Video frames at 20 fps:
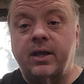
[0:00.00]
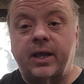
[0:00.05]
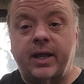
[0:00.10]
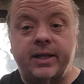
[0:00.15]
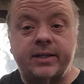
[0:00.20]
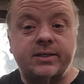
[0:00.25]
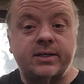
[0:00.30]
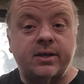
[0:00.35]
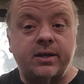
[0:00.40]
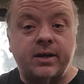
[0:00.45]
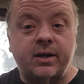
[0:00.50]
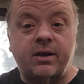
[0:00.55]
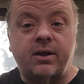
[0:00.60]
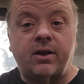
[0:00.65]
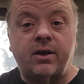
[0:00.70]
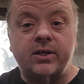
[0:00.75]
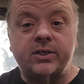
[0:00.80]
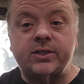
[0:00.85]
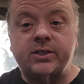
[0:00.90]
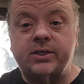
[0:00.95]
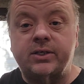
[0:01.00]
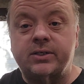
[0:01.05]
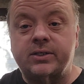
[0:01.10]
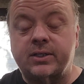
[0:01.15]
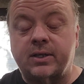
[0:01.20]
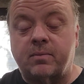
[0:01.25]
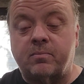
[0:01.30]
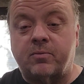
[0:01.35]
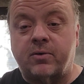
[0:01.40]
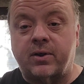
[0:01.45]
It's going to cost you
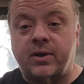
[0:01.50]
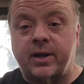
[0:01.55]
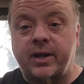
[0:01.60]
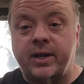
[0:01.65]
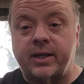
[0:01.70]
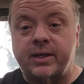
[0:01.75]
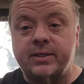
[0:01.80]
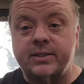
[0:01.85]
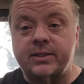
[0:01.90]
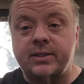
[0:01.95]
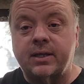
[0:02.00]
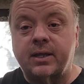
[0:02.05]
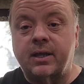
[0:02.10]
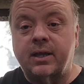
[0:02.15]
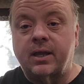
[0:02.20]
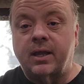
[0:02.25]
somewhere else.